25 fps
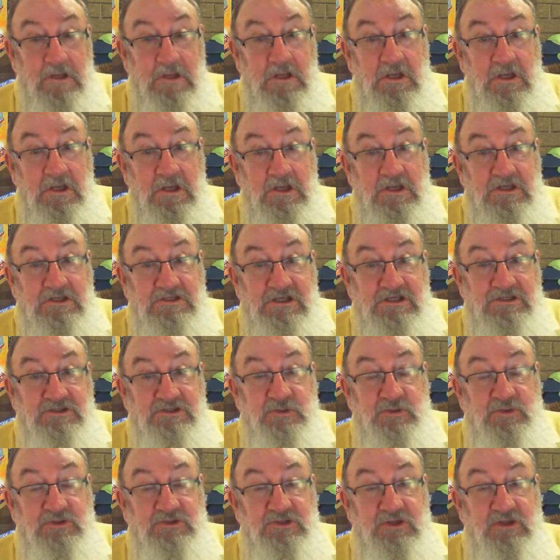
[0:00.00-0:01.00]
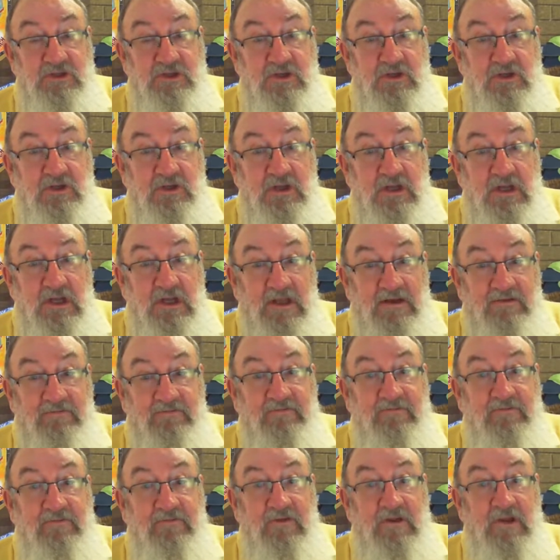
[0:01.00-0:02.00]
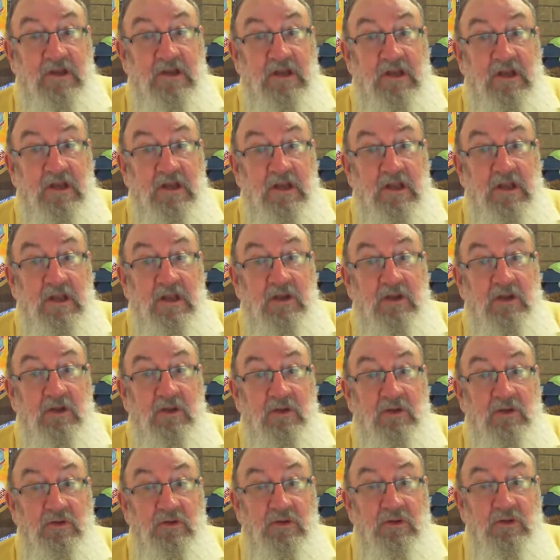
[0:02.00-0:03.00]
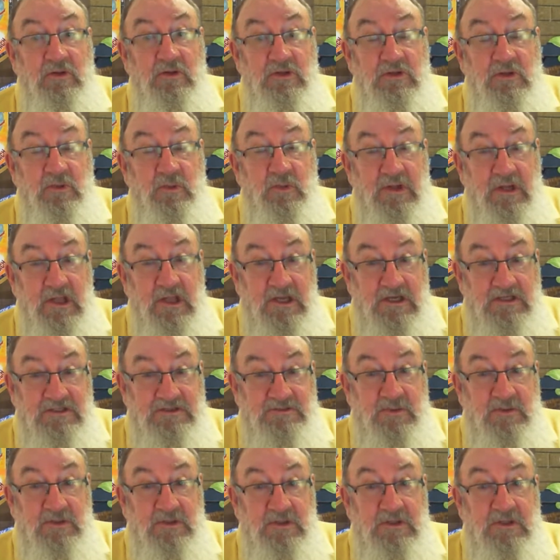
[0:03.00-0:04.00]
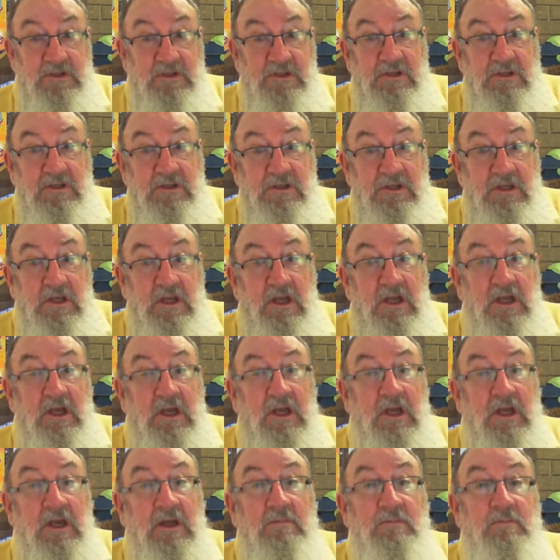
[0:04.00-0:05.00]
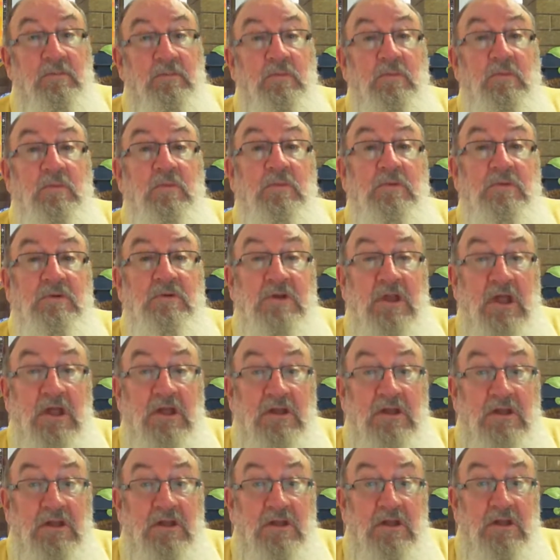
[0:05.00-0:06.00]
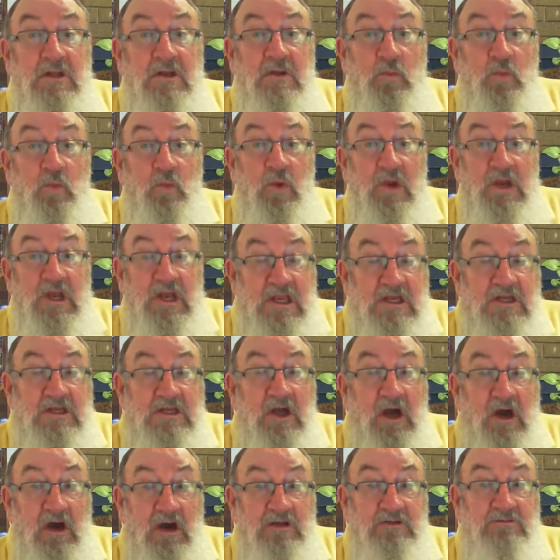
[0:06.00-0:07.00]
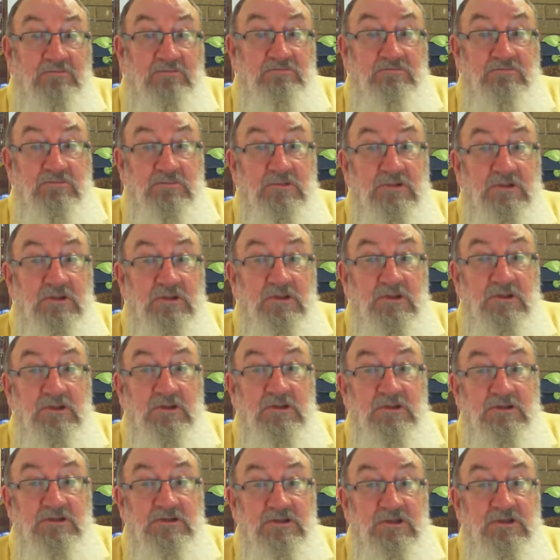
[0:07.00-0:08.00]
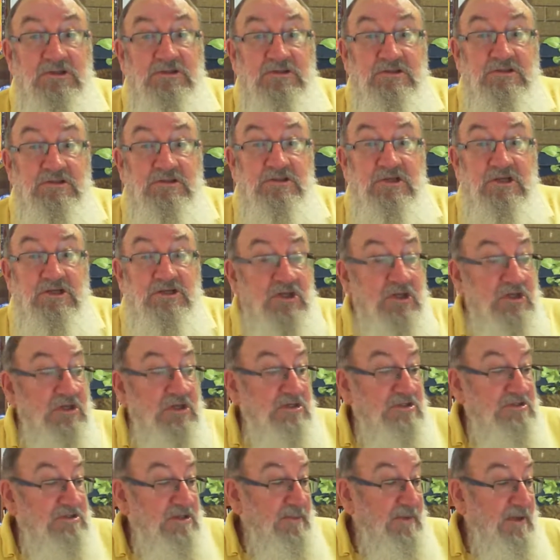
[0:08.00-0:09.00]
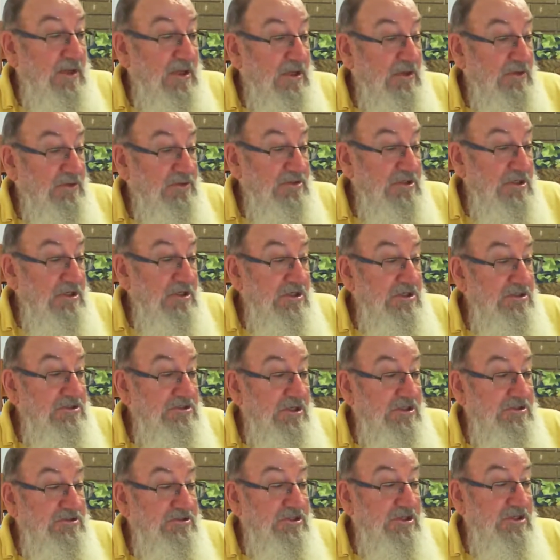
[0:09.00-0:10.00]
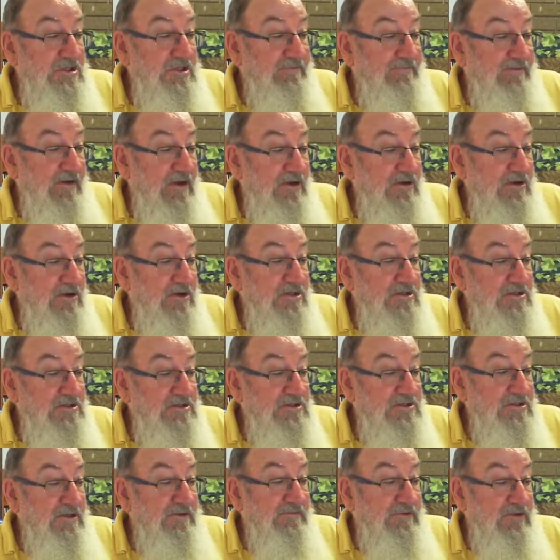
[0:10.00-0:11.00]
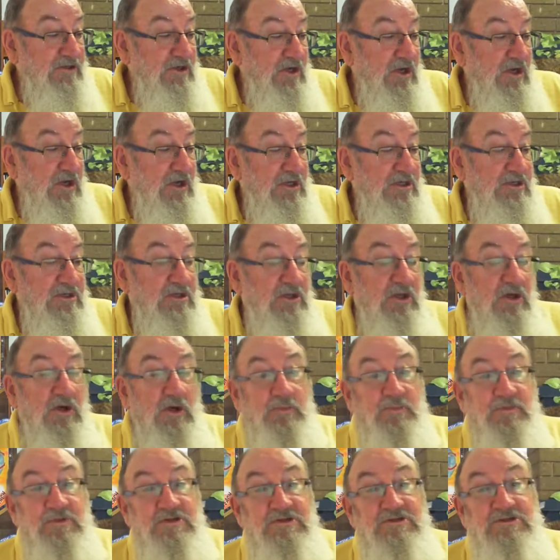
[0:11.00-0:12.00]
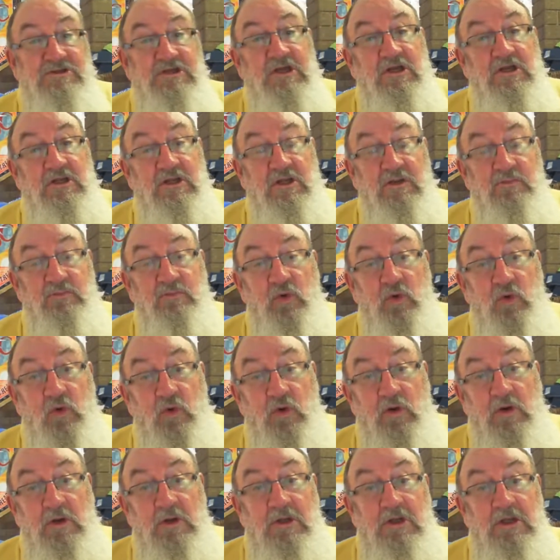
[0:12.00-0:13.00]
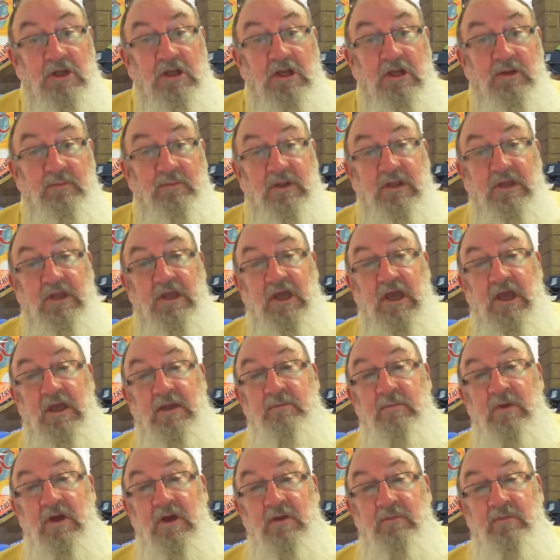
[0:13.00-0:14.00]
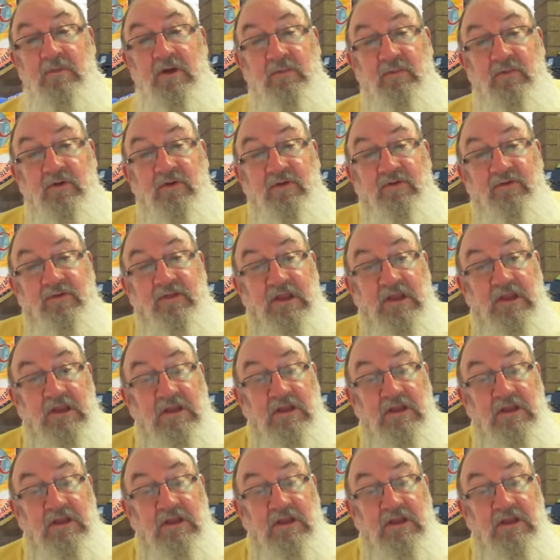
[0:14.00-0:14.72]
Such was her love and her union with her husband that when he died she turned to something else. So she devoted herself entirely to help the sick and the poor and became a member of the